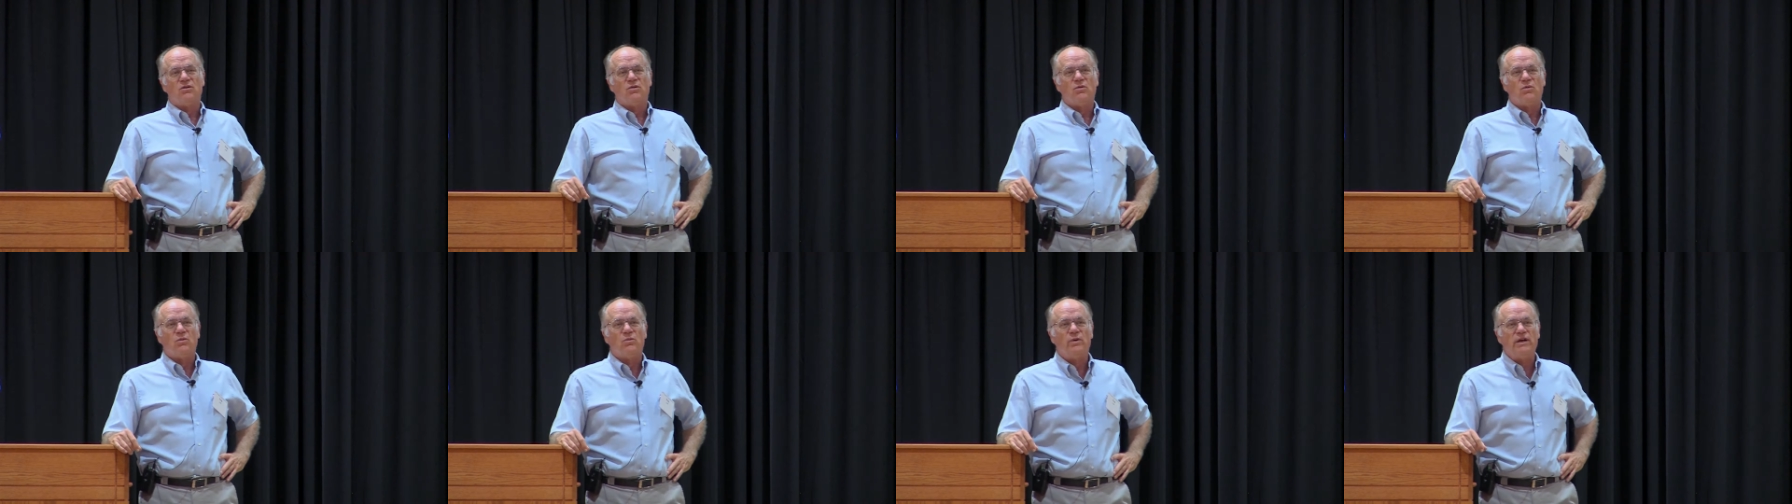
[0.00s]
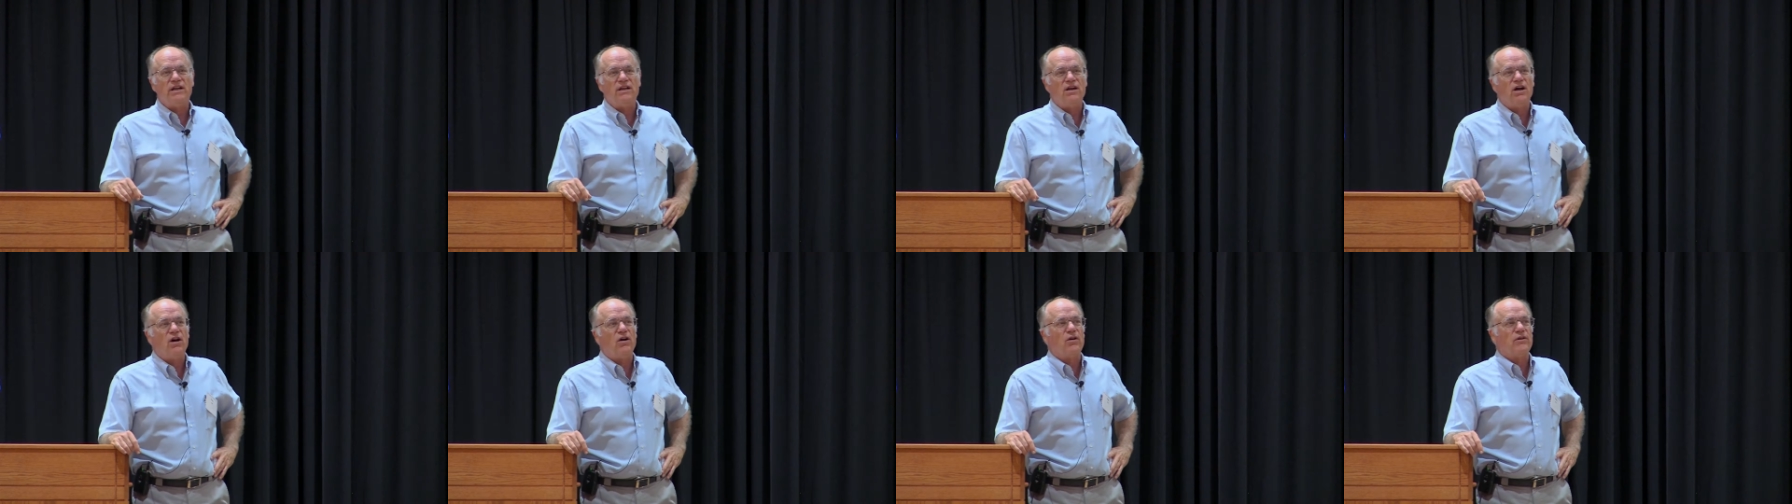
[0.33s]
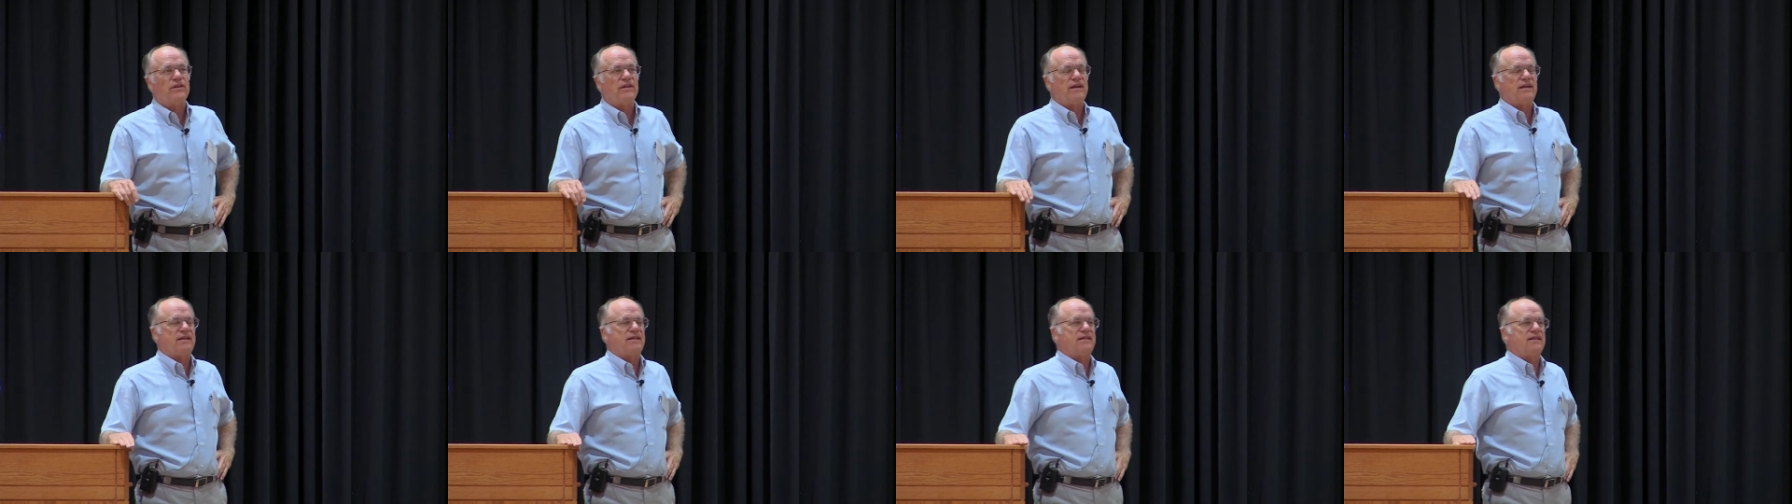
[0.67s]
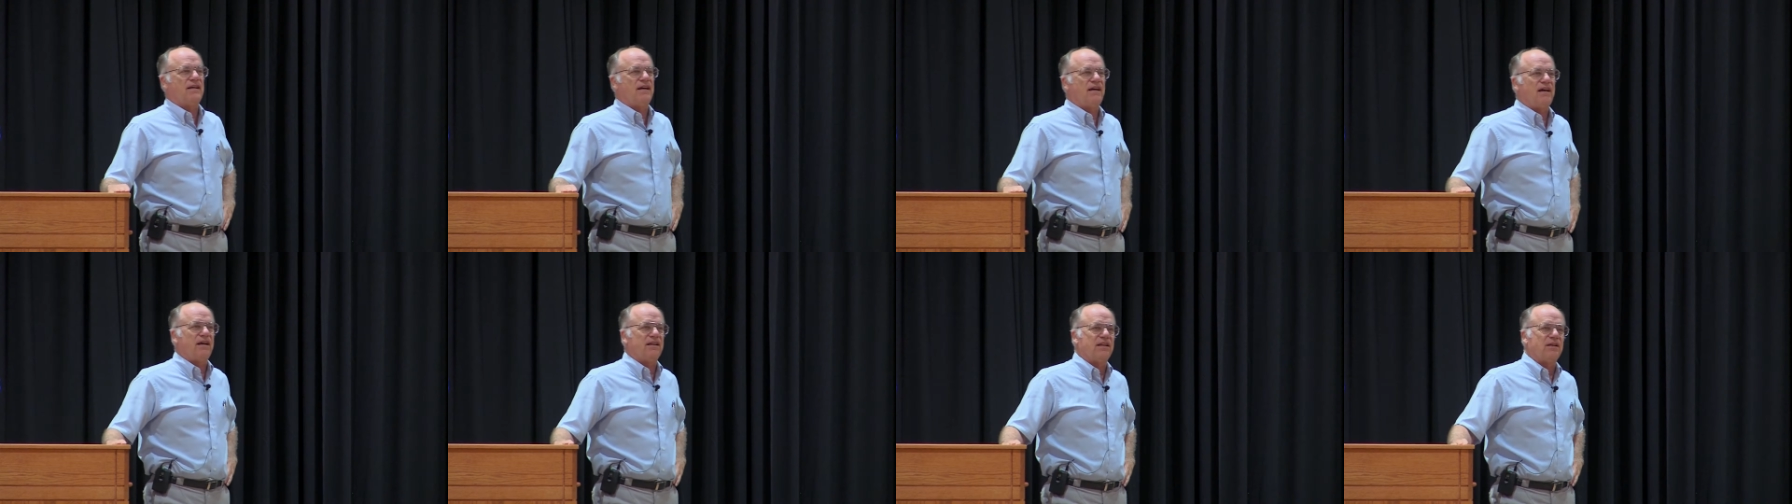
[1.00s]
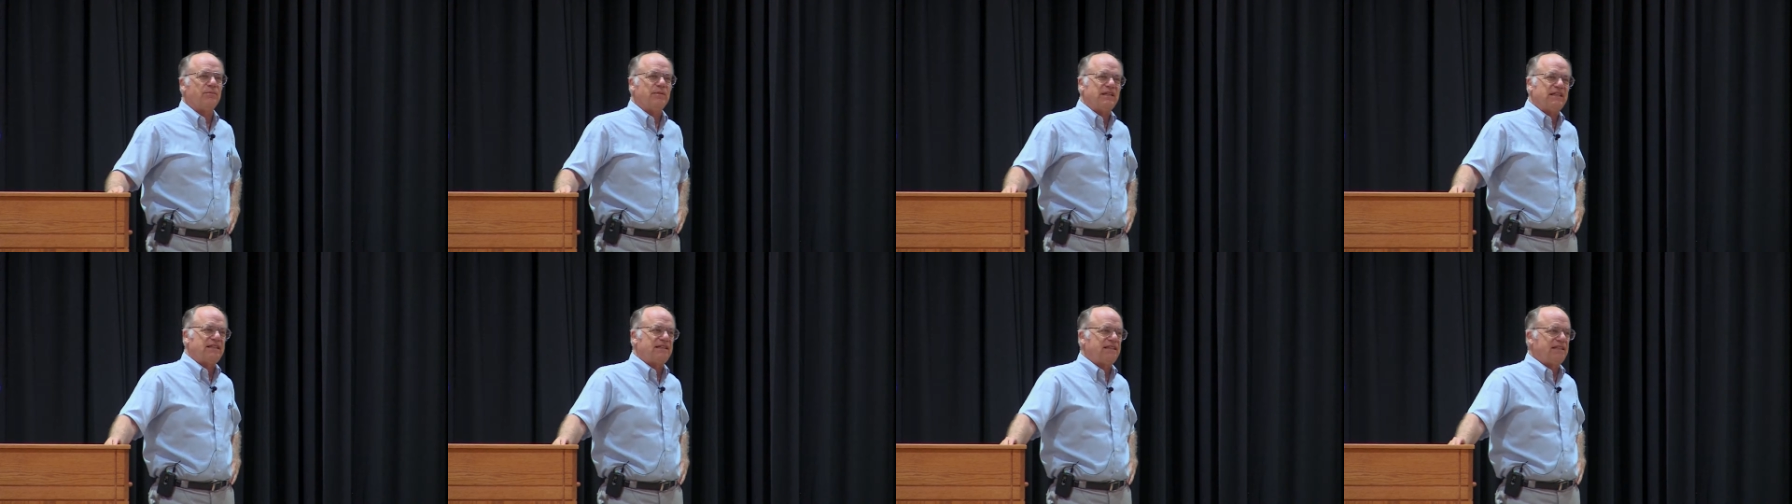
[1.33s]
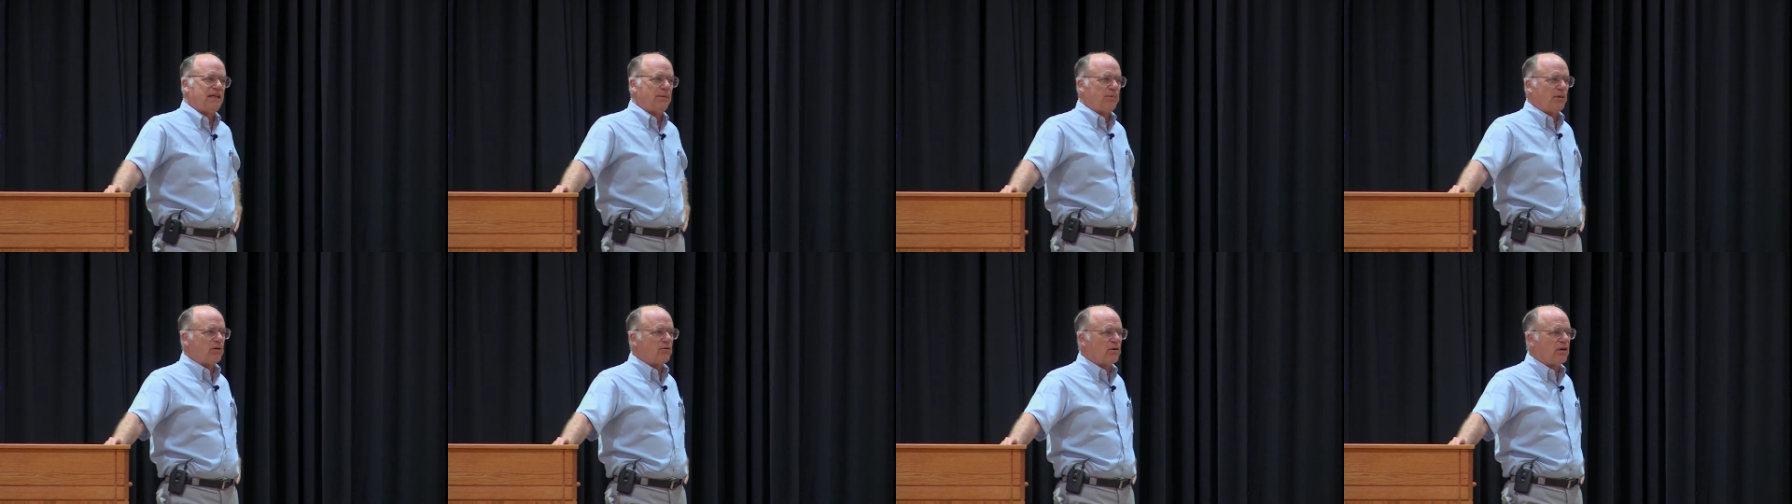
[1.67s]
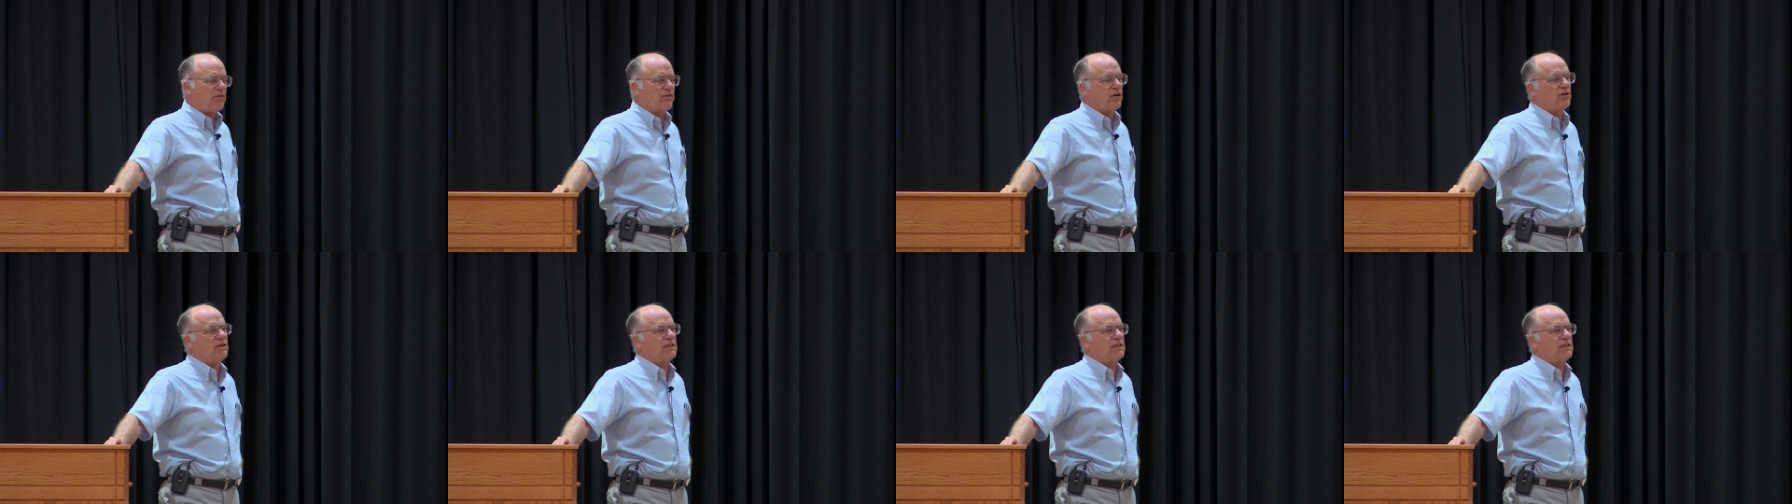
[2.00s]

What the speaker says: We know that the Mississippi River